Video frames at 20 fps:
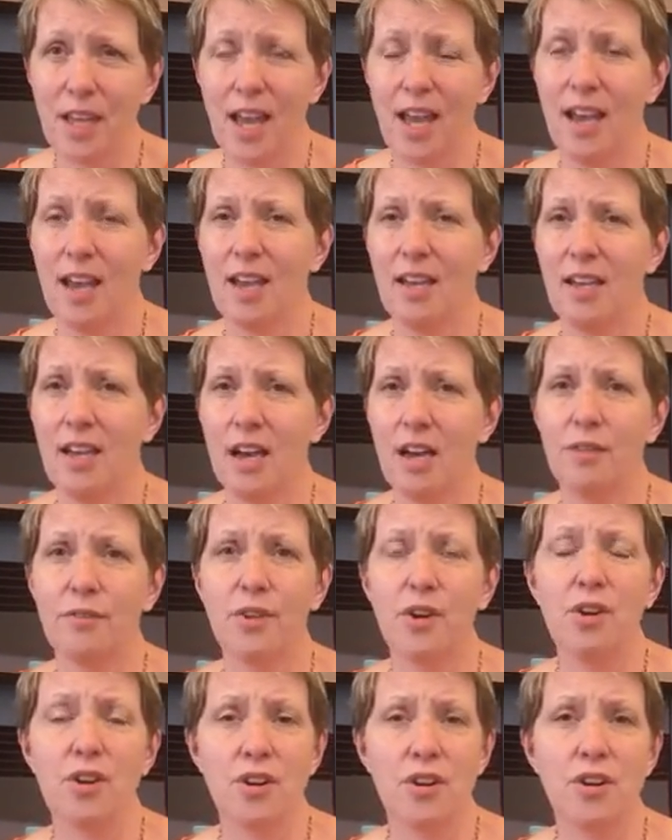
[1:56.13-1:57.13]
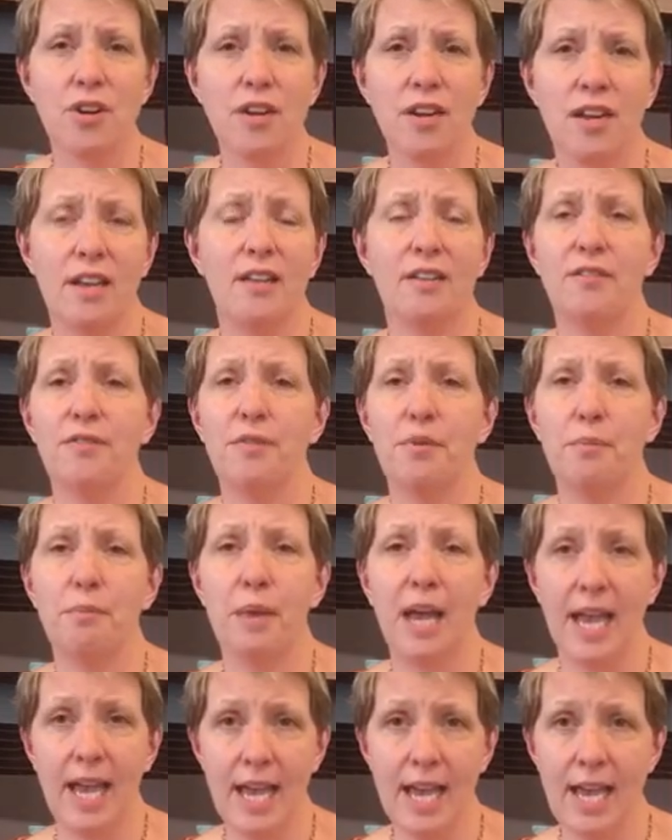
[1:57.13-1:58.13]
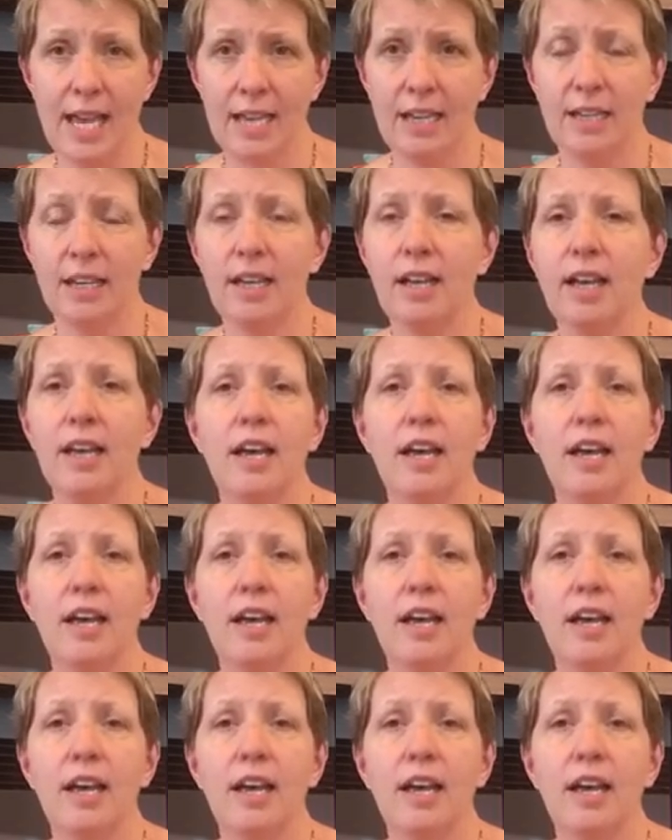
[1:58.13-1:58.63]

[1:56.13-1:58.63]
and of hurt and of pain,